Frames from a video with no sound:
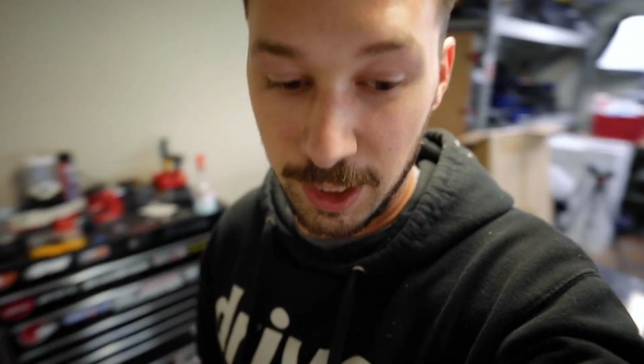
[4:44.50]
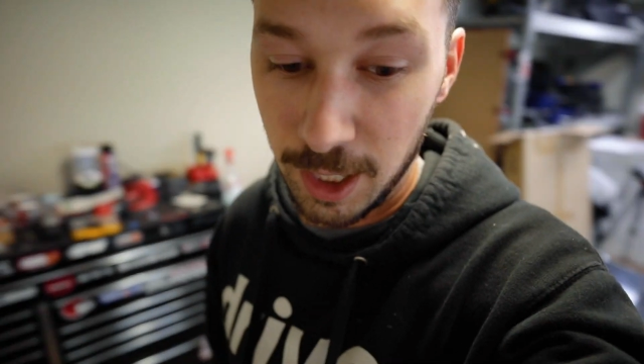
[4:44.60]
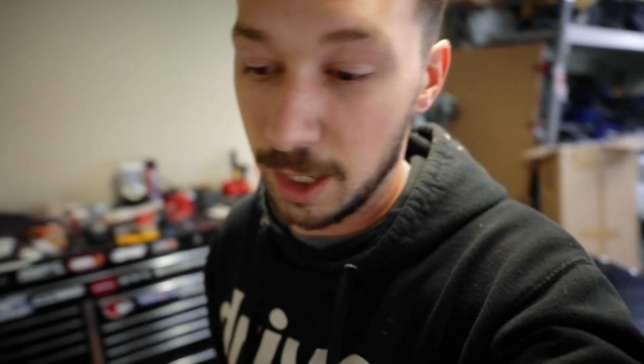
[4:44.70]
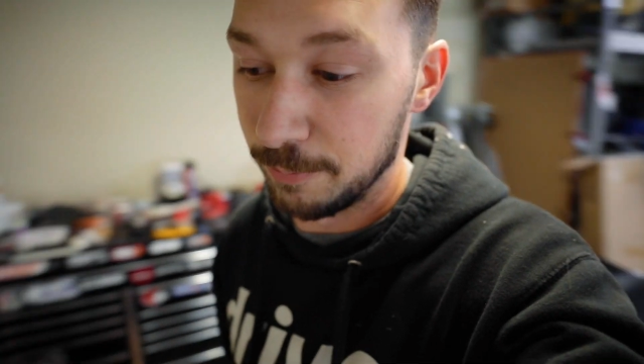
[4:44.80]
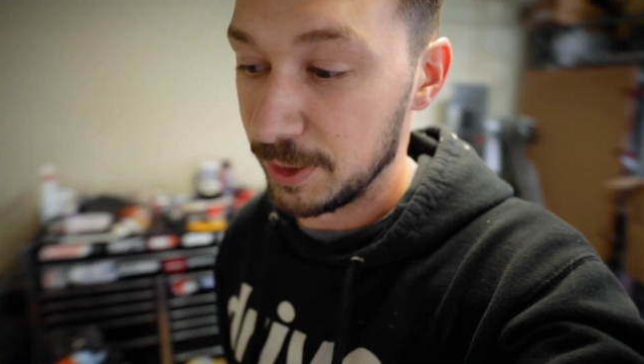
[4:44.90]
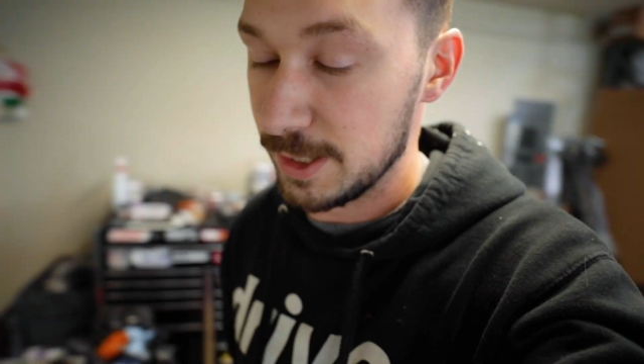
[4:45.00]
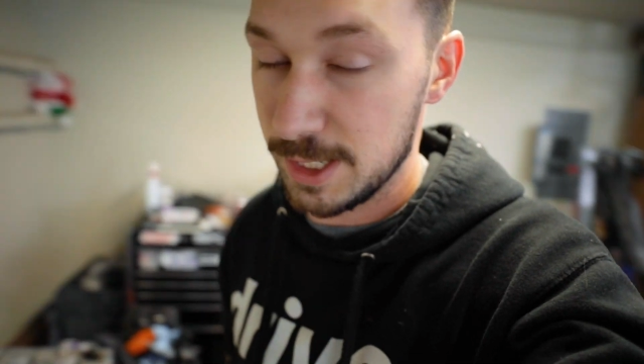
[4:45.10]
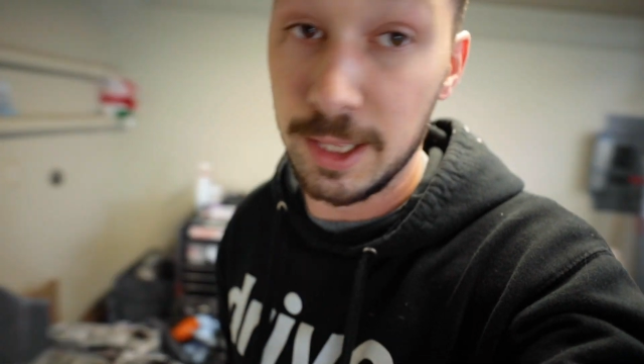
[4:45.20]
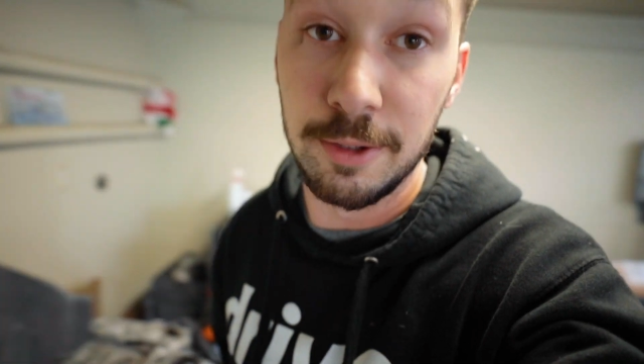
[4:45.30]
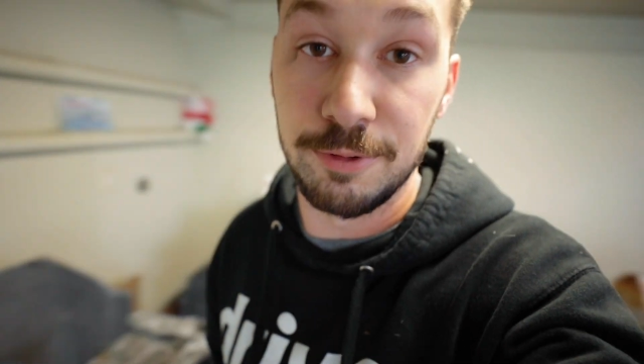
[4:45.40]
Um, because
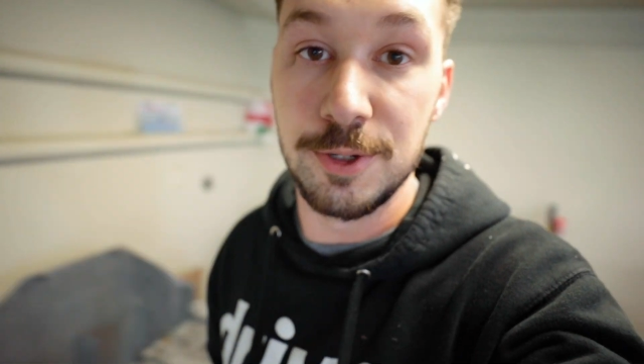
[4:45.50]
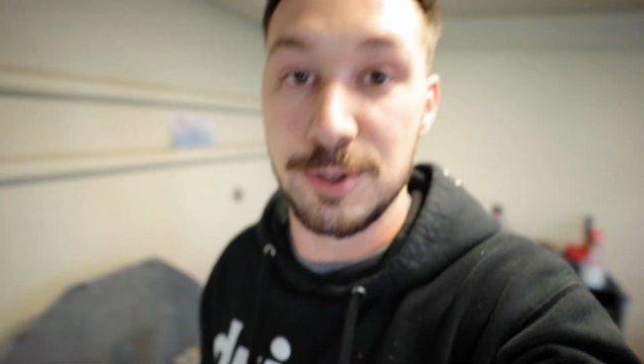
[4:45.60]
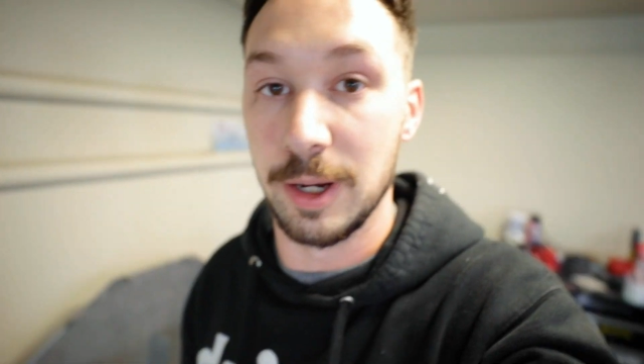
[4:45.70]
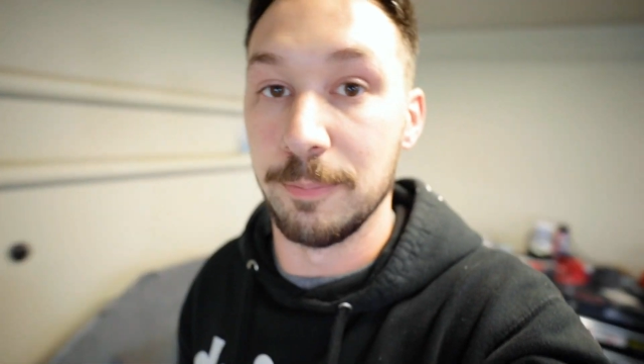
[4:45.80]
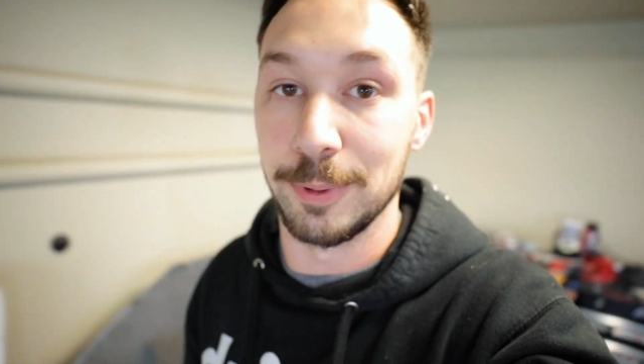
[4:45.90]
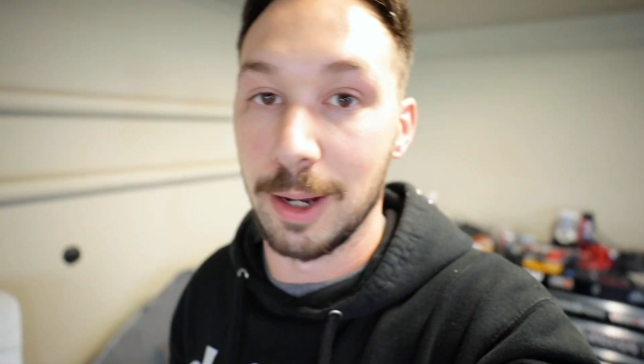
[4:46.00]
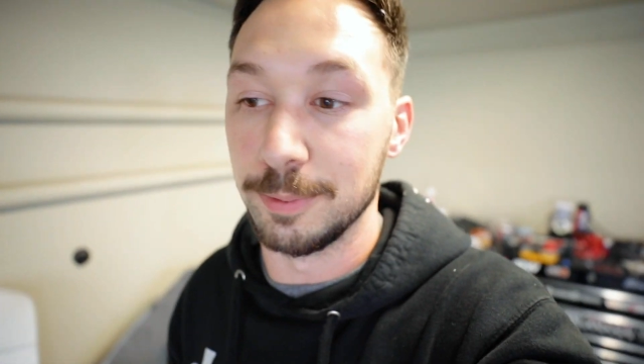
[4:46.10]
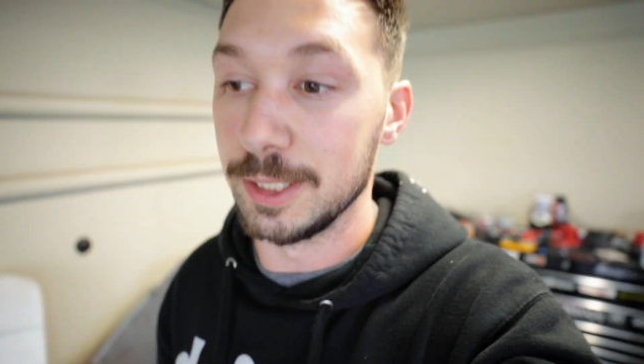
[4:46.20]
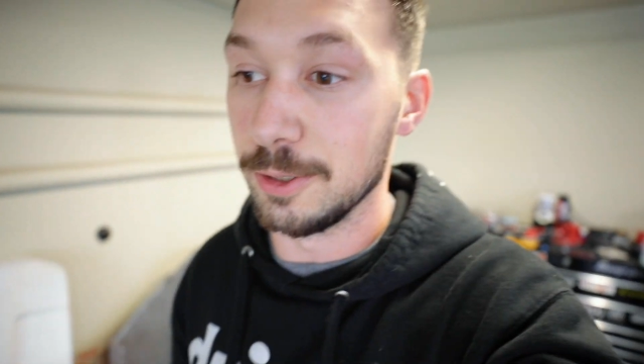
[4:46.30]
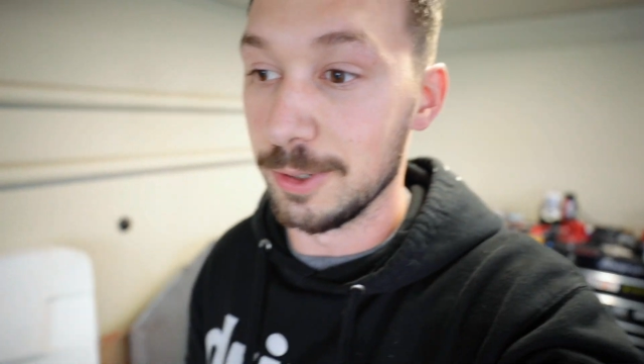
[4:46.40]
in the future, I'm
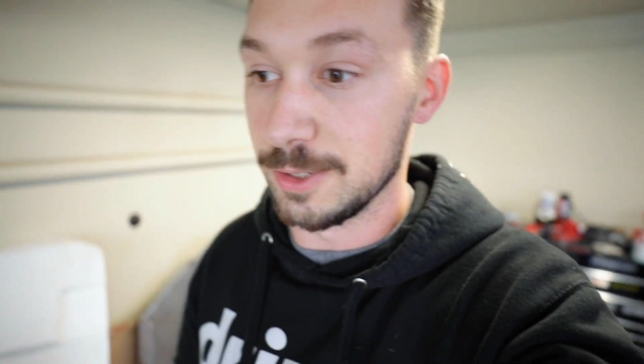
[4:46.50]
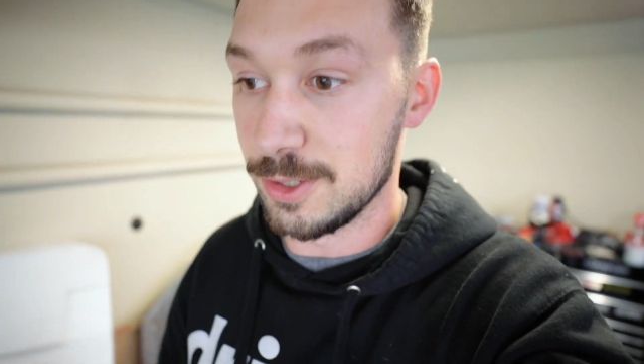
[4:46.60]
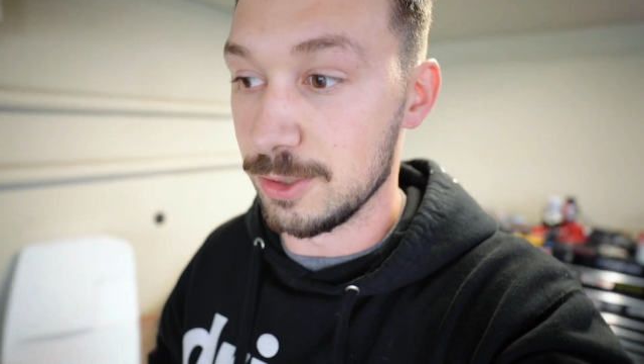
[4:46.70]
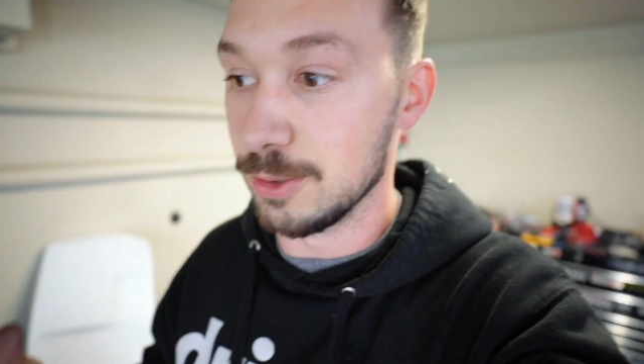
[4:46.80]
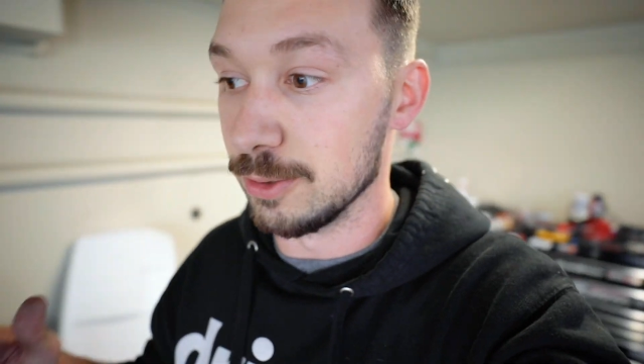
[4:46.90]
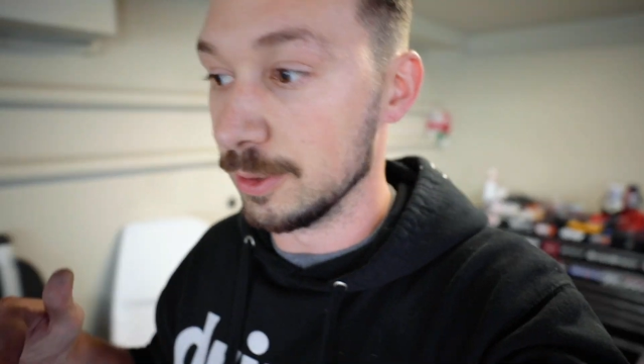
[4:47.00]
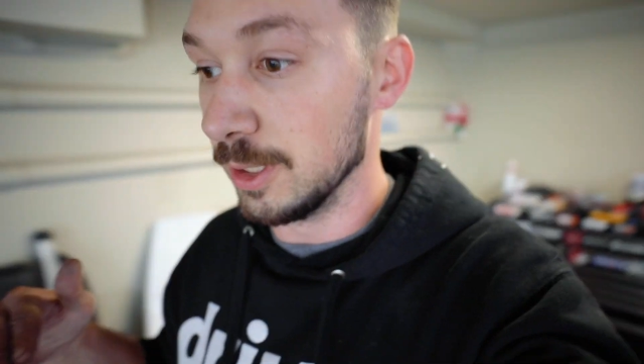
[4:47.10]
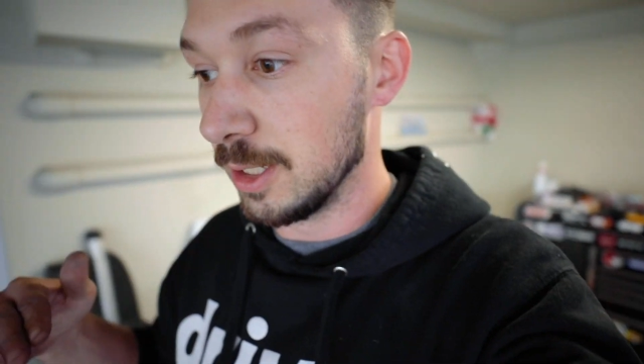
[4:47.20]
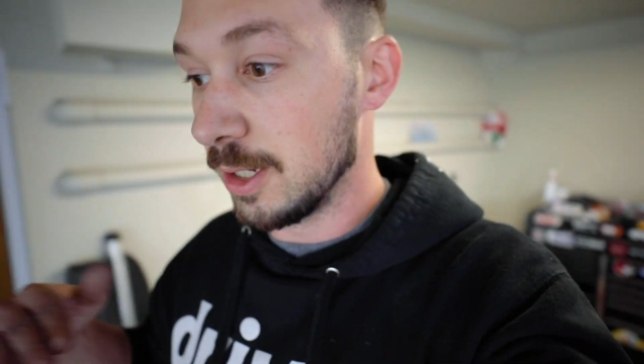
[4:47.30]
probably going to